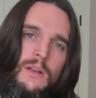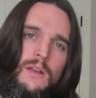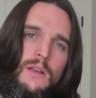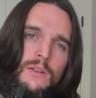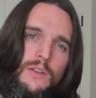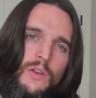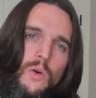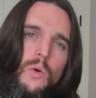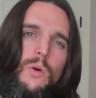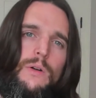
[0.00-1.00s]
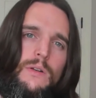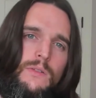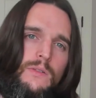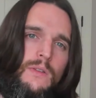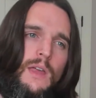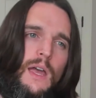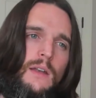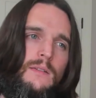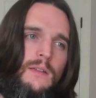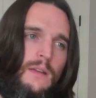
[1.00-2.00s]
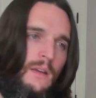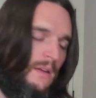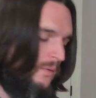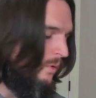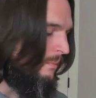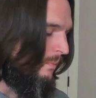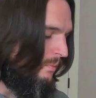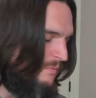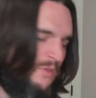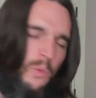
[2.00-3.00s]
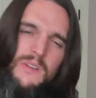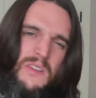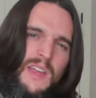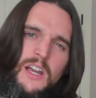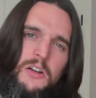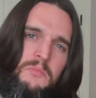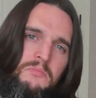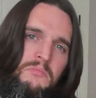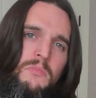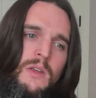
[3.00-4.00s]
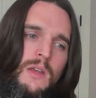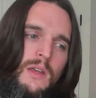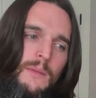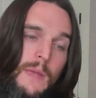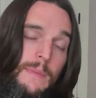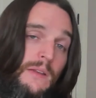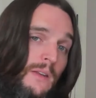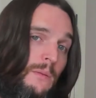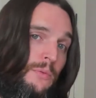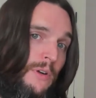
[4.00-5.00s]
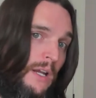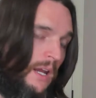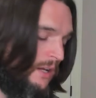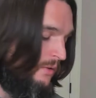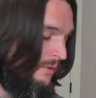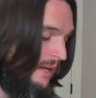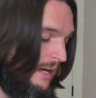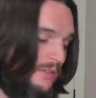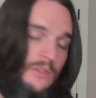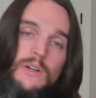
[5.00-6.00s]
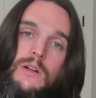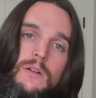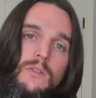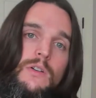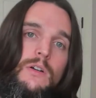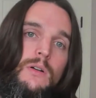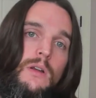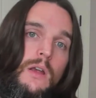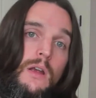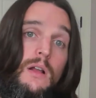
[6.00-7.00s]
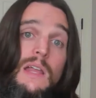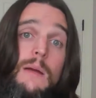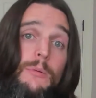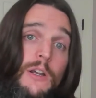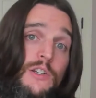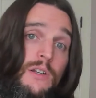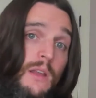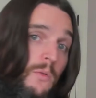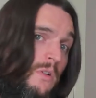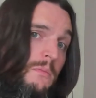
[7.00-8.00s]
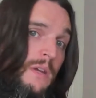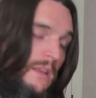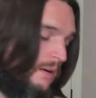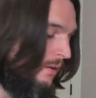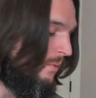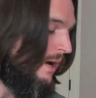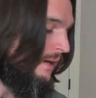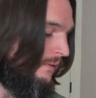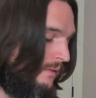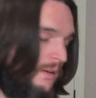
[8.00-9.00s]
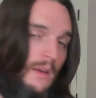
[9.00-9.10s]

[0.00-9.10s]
to the chords that just wasn't there. Maybe it's going to bring a new texture to your collaboration that wouldn't be there otherwise.